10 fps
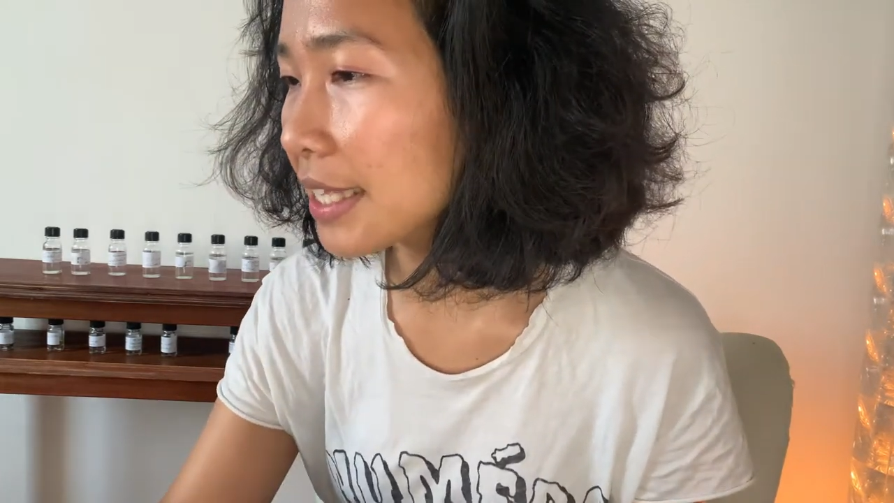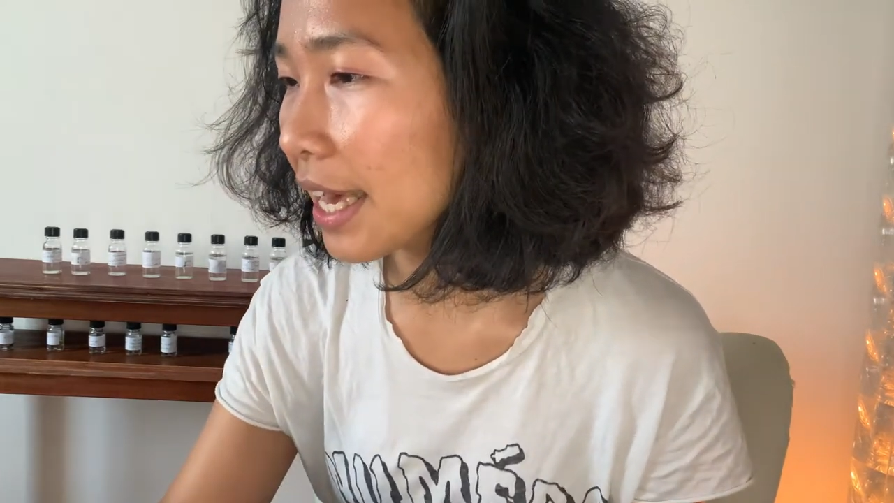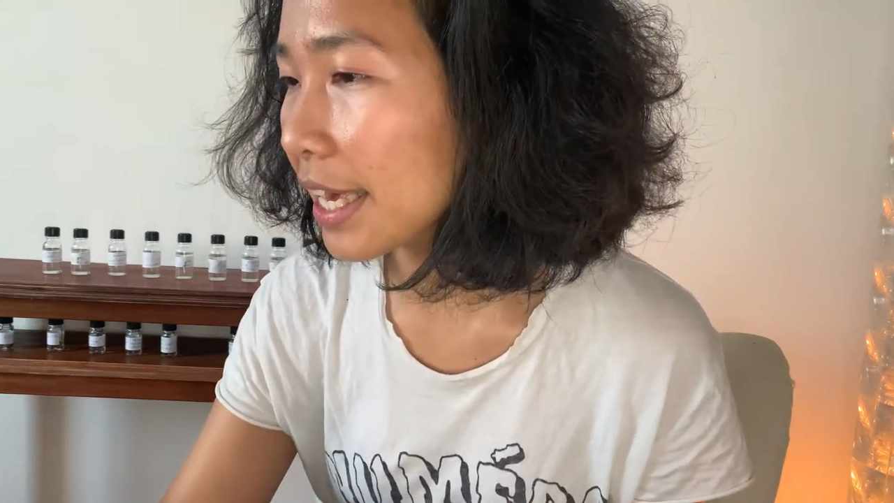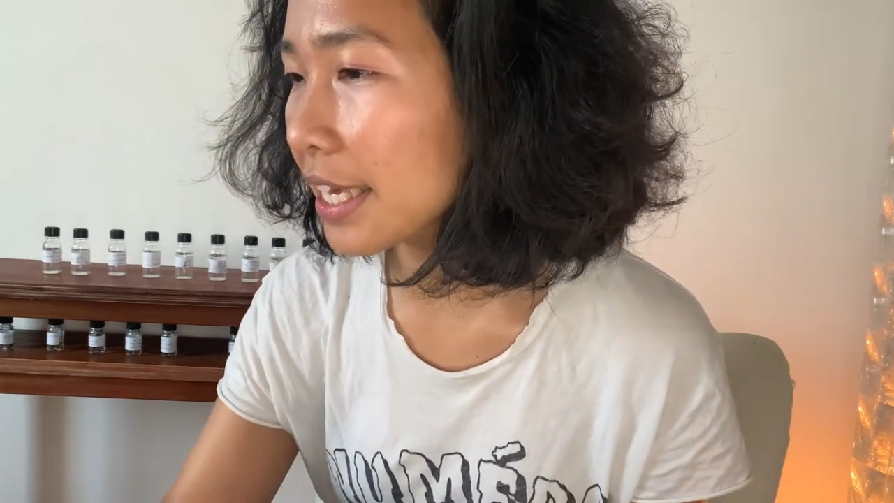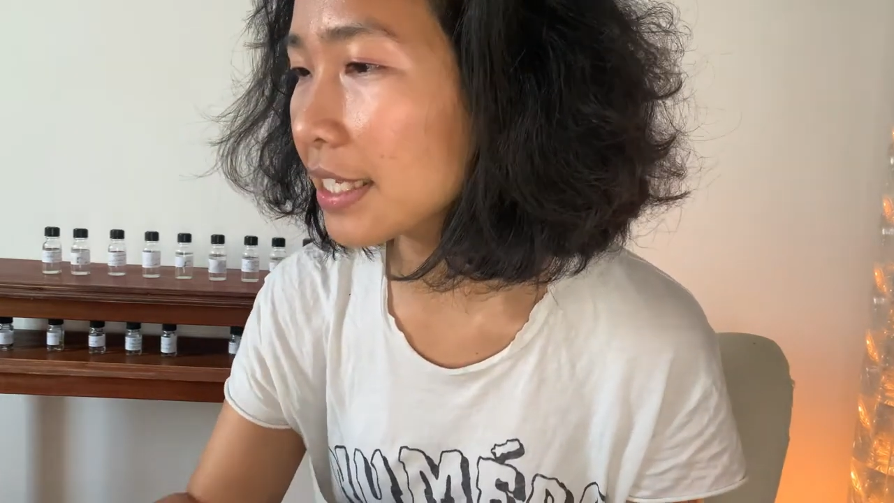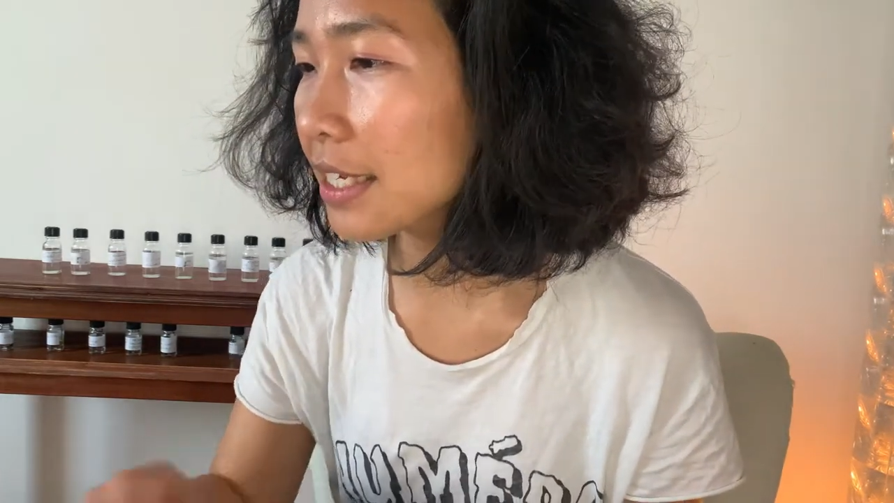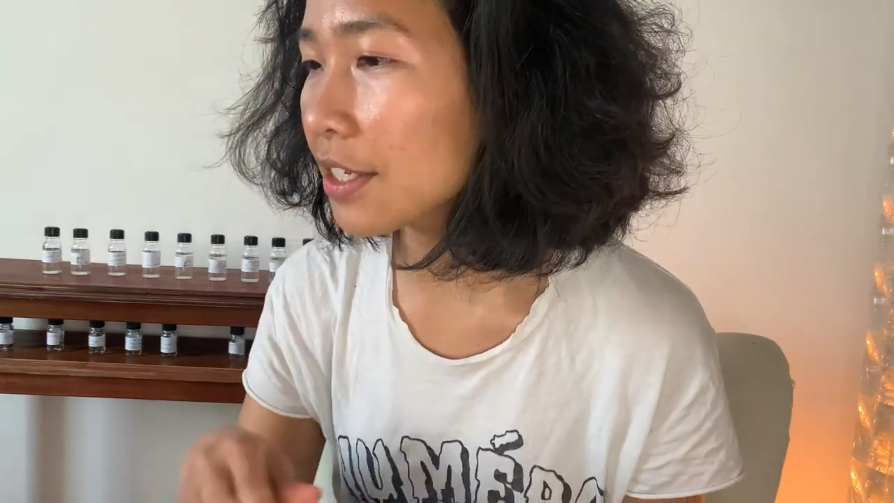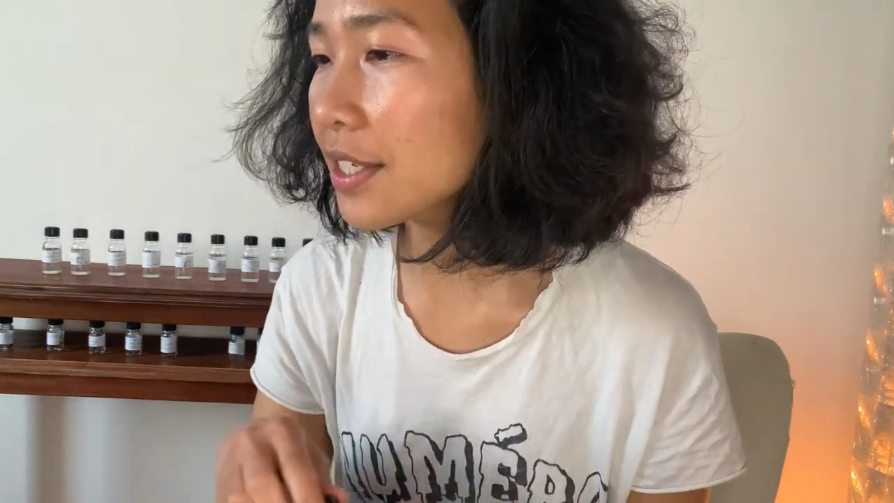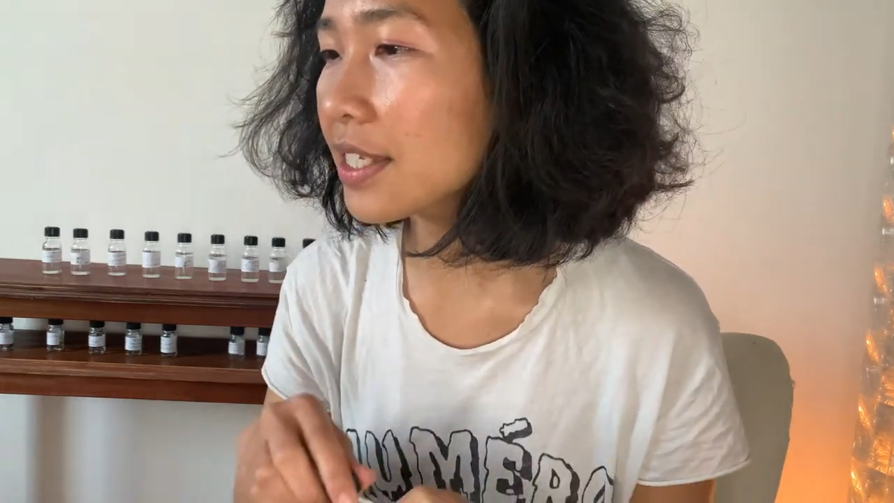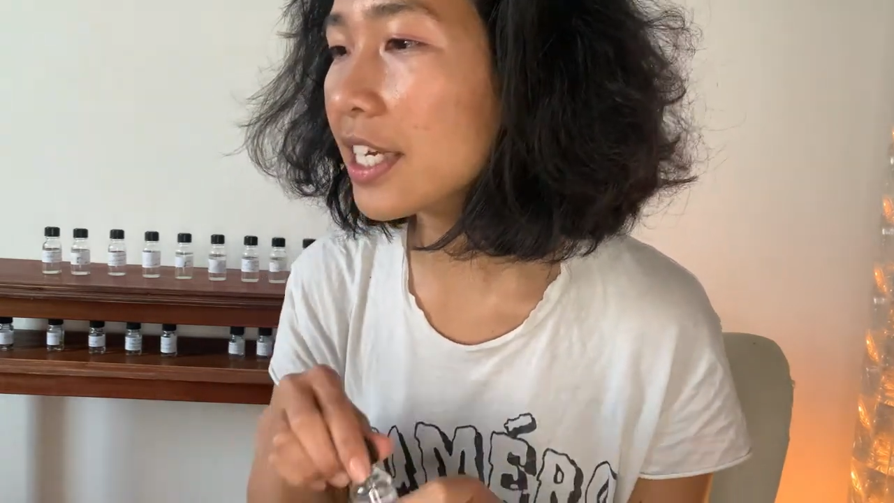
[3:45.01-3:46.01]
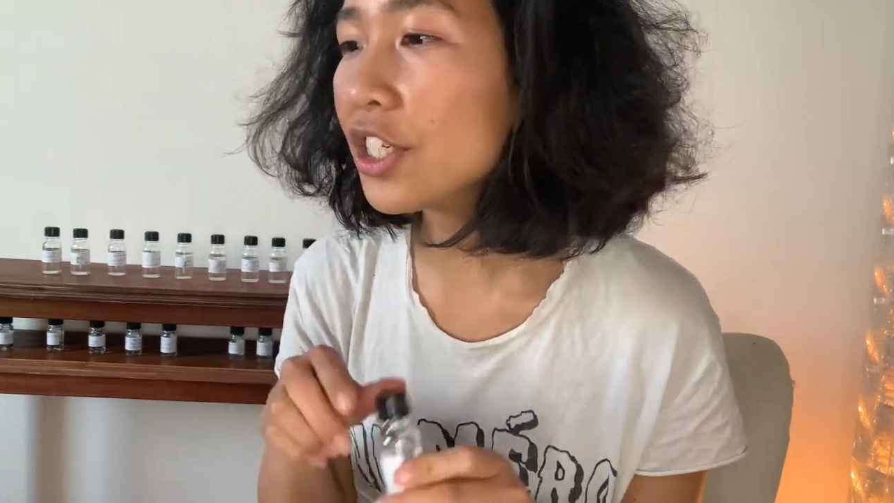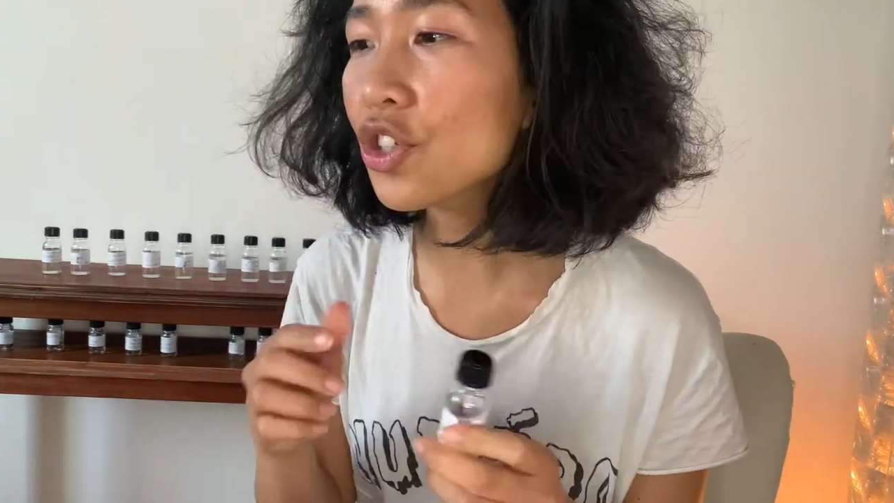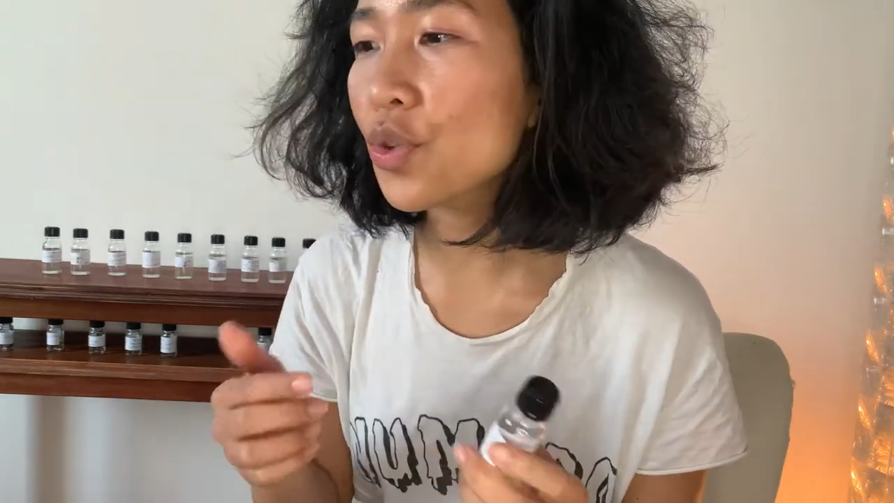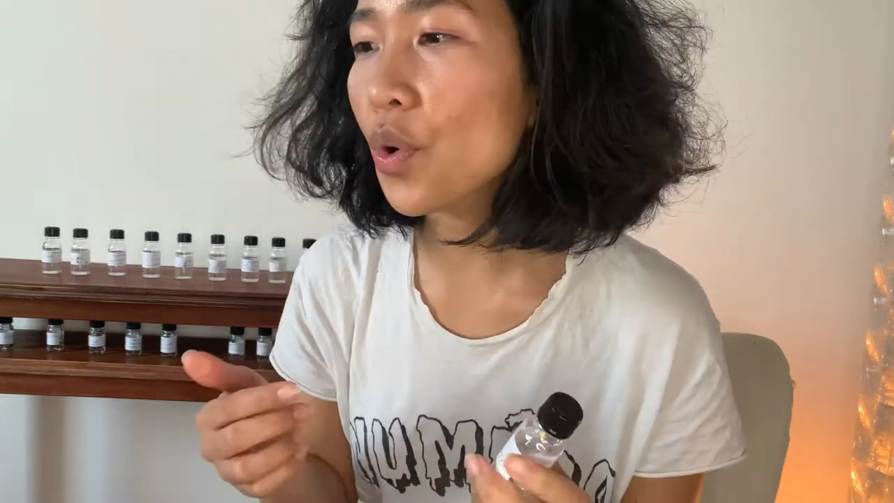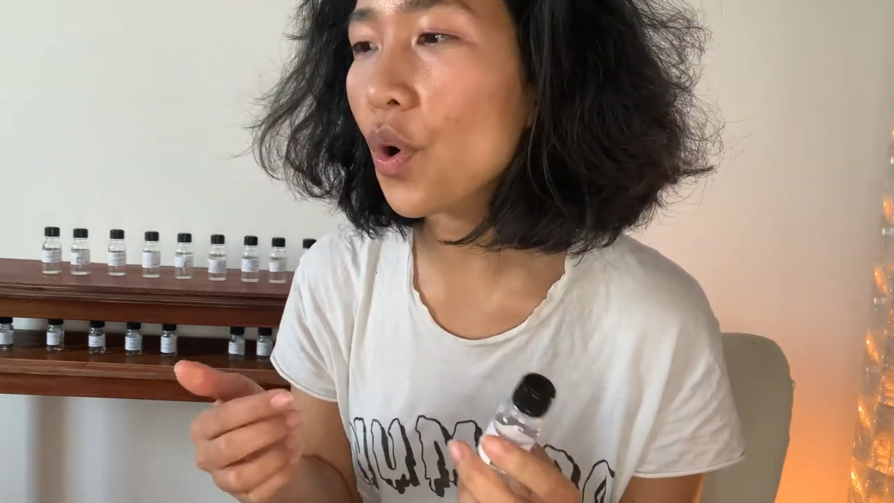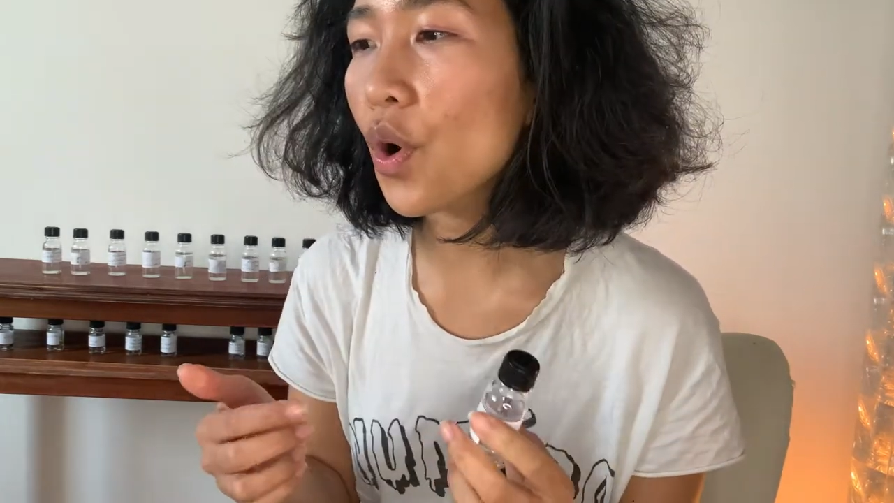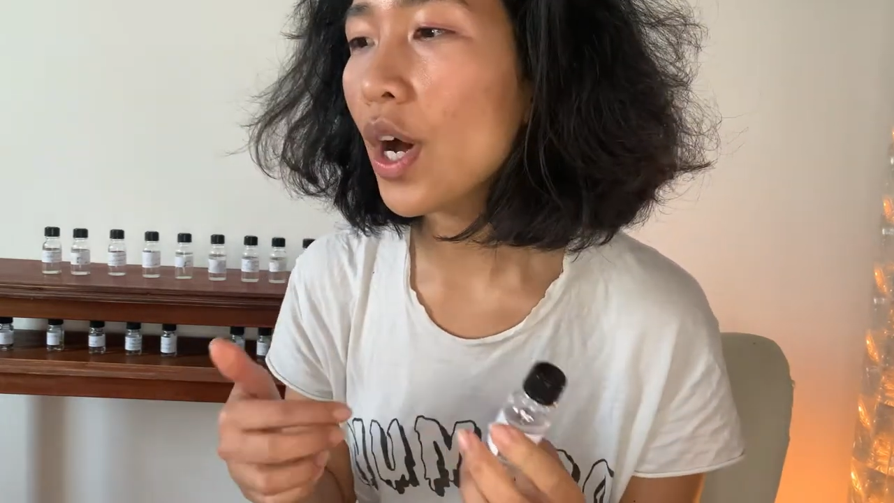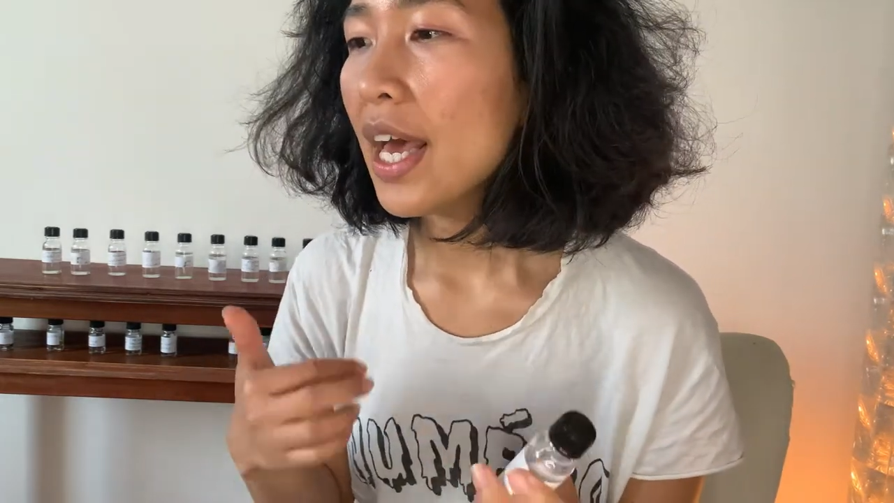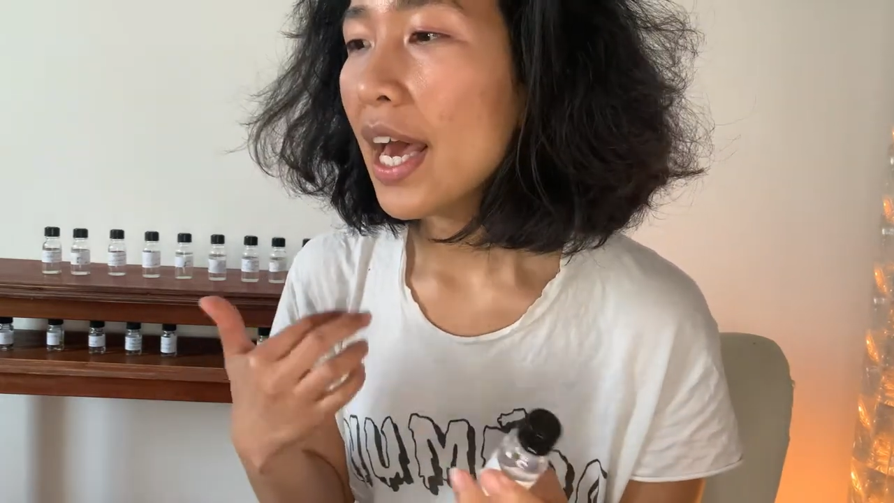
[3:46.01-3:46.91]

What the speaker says: that it's a seashore